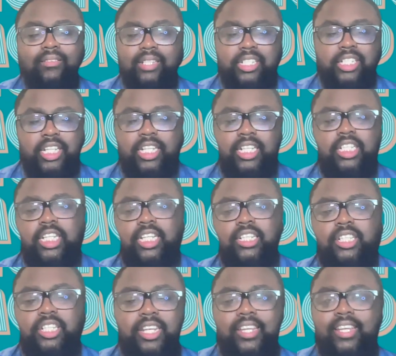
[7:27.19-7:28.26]
of the chinny chin
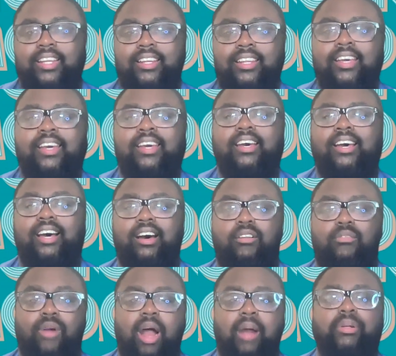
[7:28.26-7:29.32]
chin, uh,
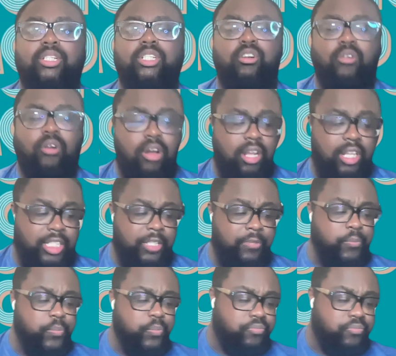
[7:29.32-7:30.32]
Roberts crossed